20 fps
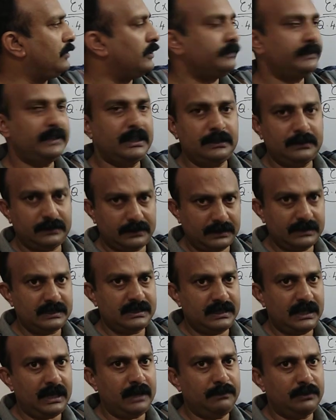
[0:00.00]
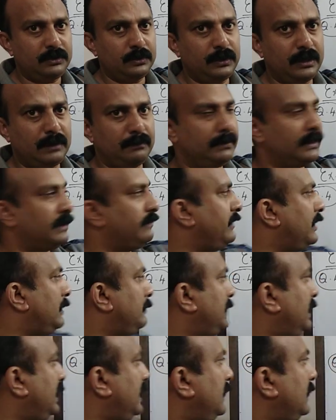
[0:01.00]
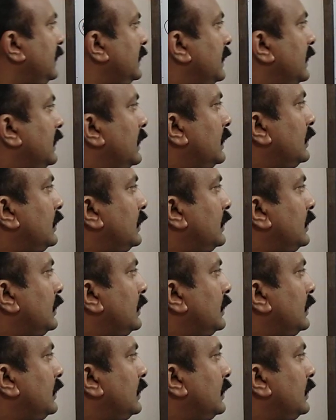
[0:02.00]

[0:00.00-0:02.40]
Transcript: of the same two number will be